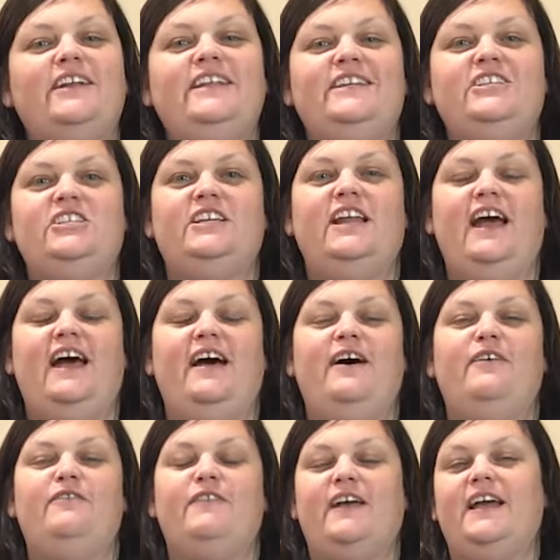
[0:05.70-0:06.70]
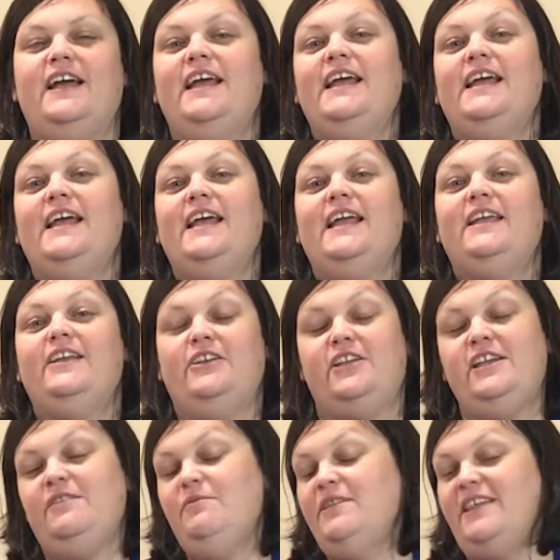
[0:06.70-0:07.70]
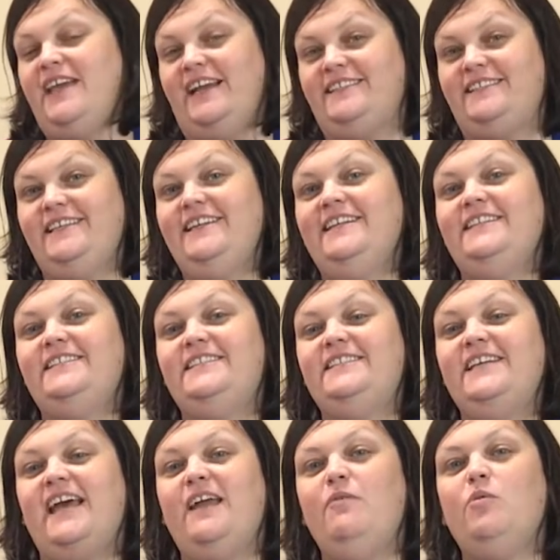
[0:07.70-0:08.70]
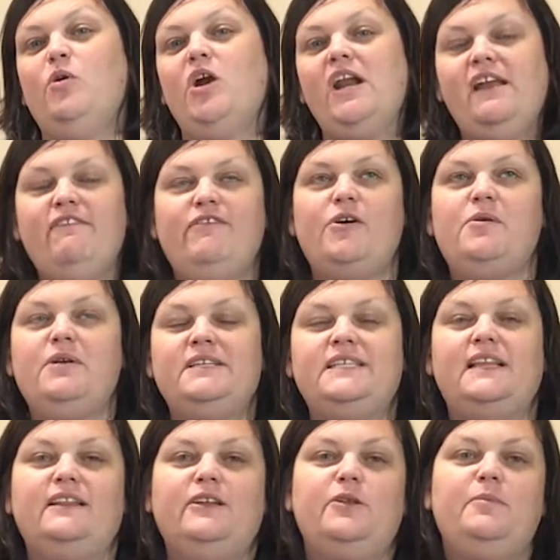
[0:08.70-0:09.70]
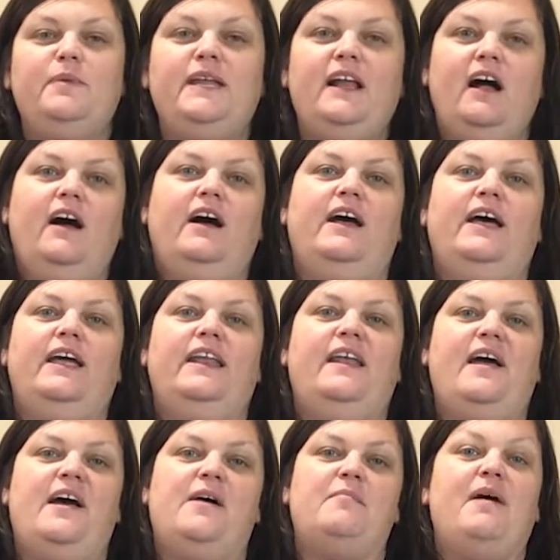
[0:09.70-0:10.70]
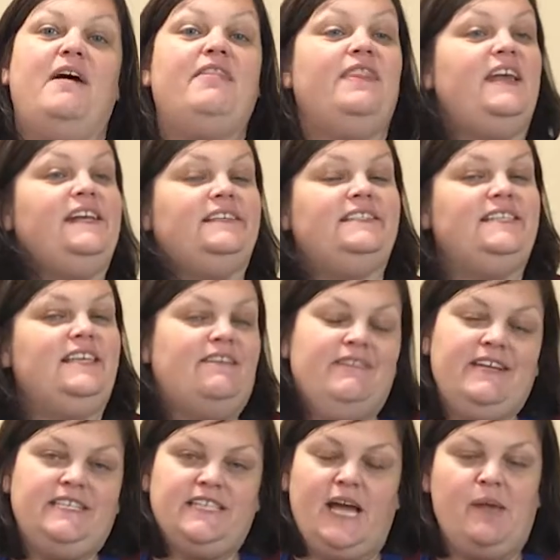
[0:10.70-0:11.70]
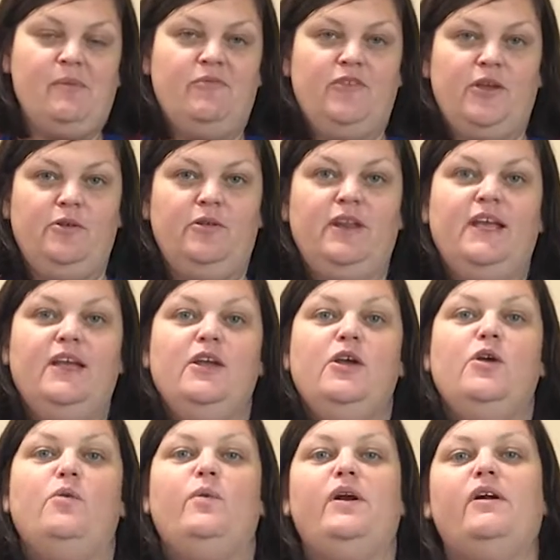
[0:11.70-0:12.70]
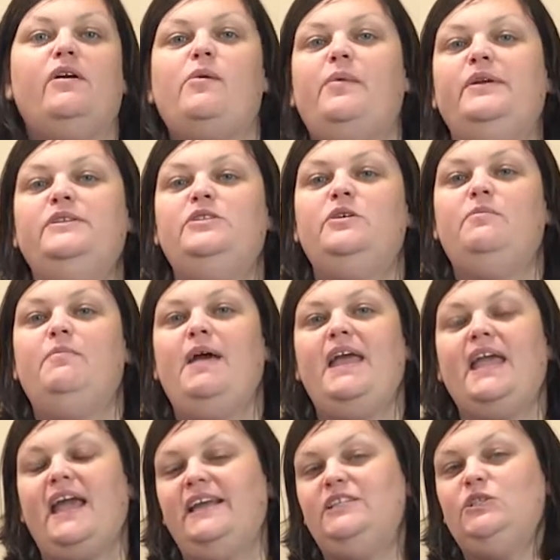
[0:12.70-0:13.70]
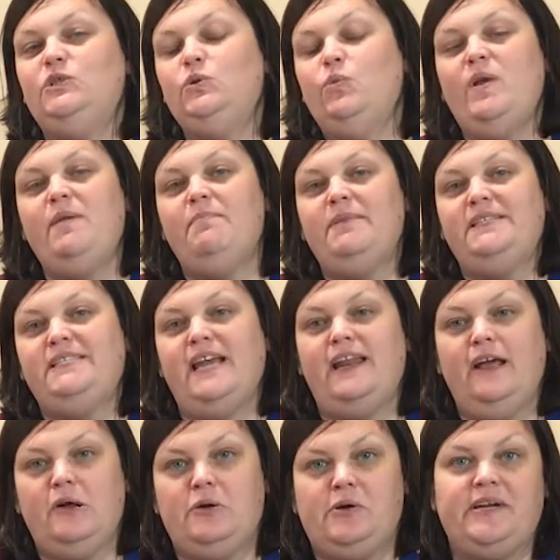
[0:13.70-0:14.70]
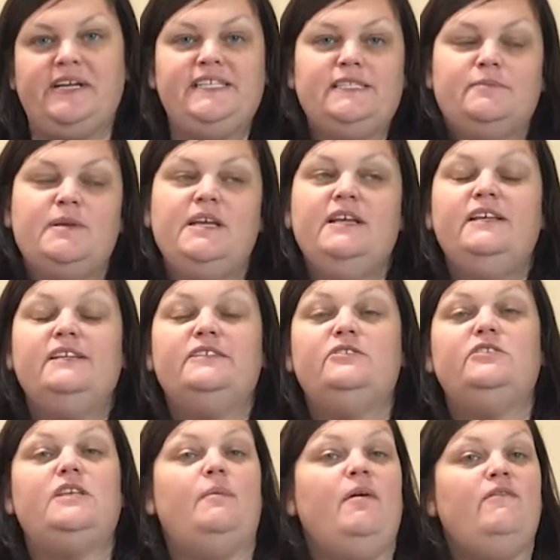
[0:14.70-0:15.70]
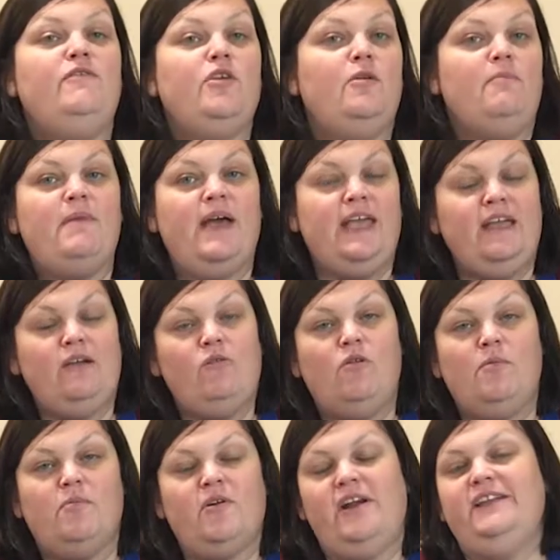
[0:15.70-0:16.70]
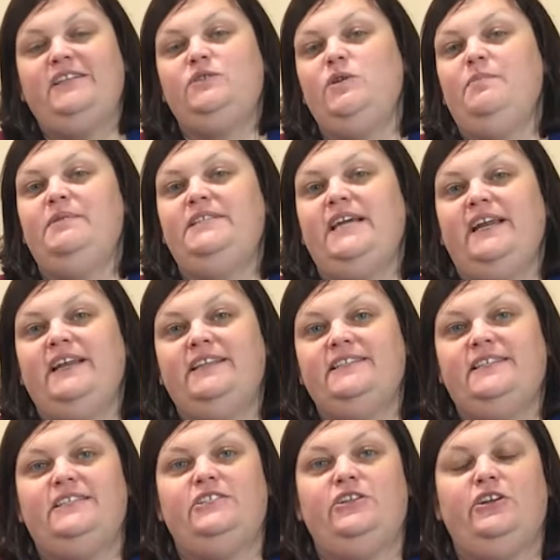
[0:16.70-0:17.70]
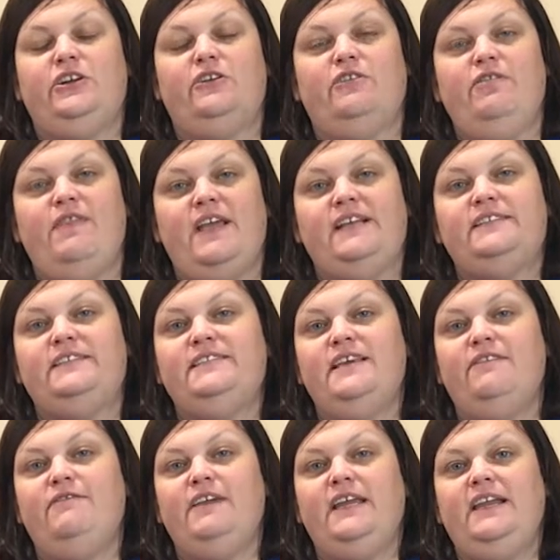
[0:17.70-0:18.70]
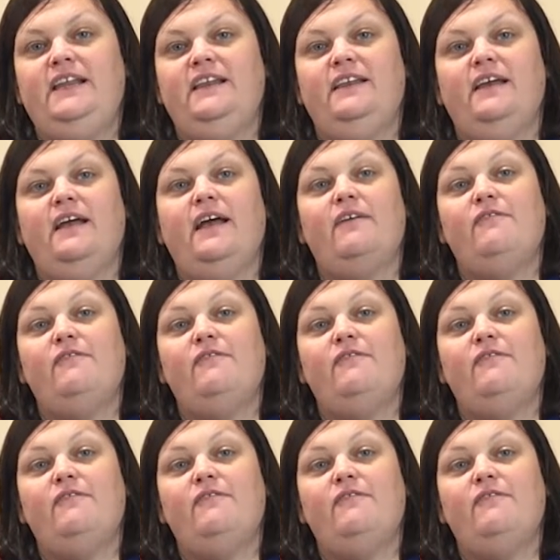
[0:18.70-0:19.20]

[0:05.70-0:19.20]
edition of Cooking with Kacy. Today we're going to focus a little bit on a Thanksgiving type food. We're going to make a sweet potato crisp. So some of you may incorporate sweet potatoes into your Thanksgiving